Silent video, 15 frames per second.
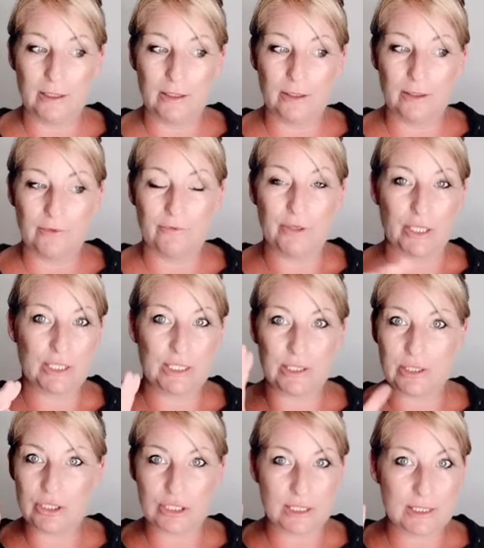
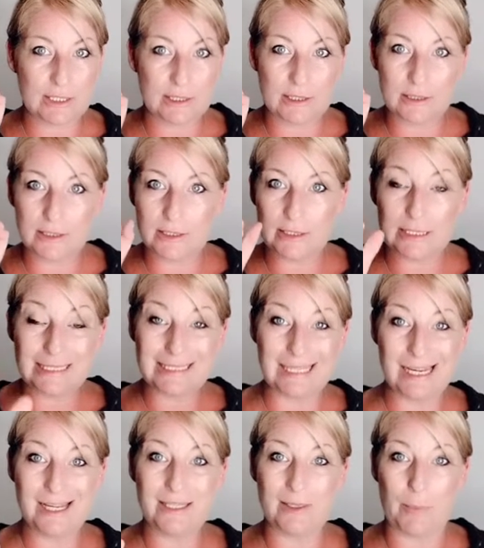versus just
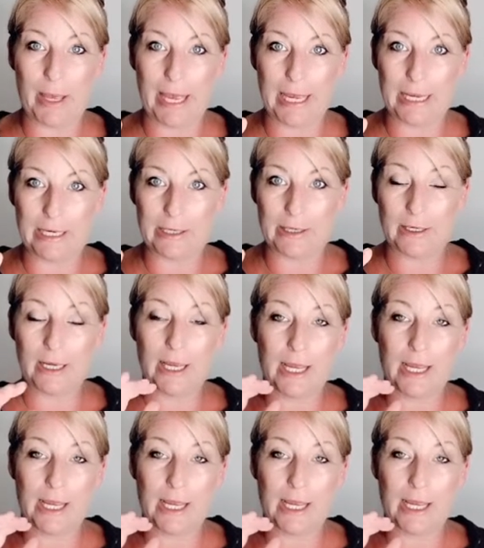seeing the pain